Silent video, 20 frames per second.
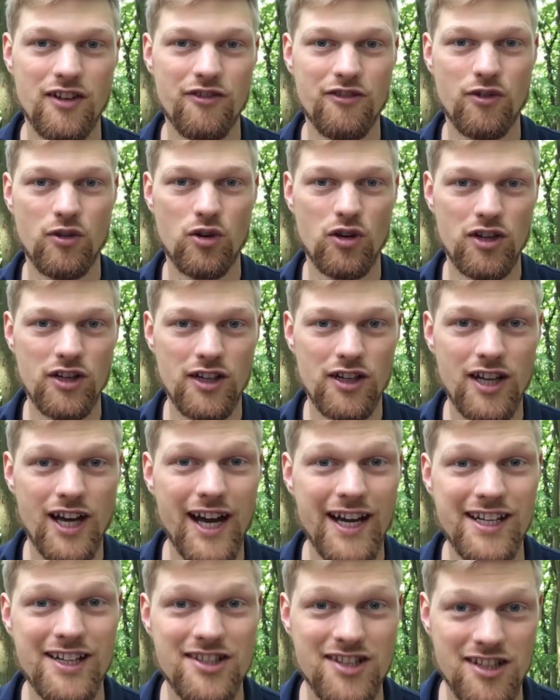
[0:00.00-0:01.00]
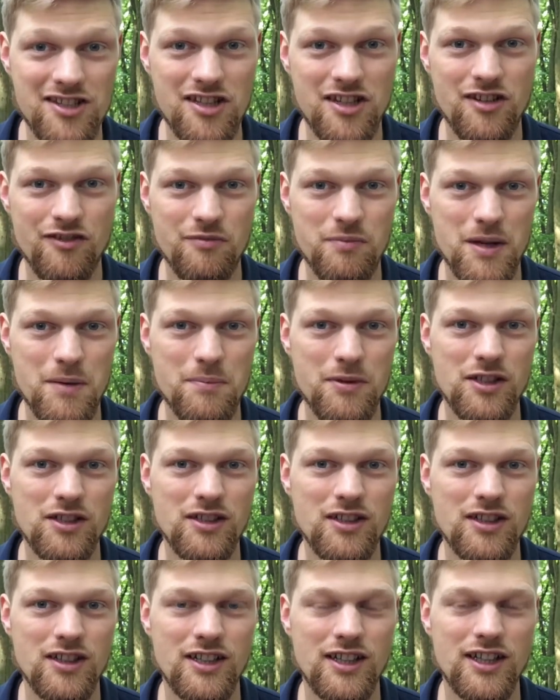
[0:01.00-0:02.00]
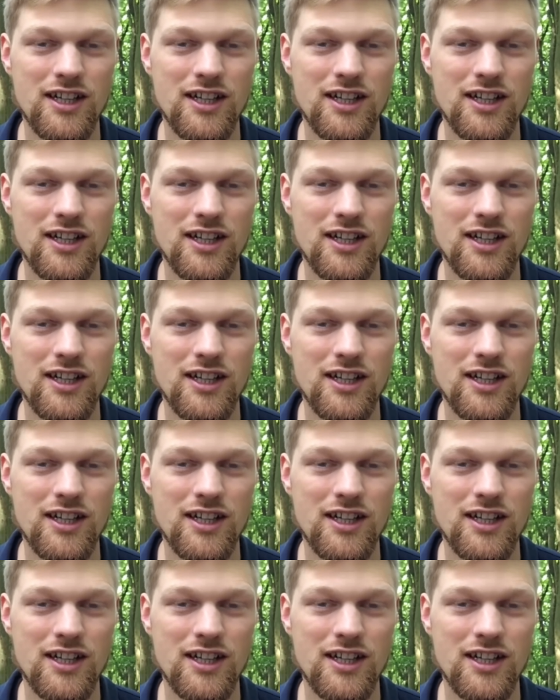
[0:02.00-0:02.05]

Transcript: for highly sensitive people,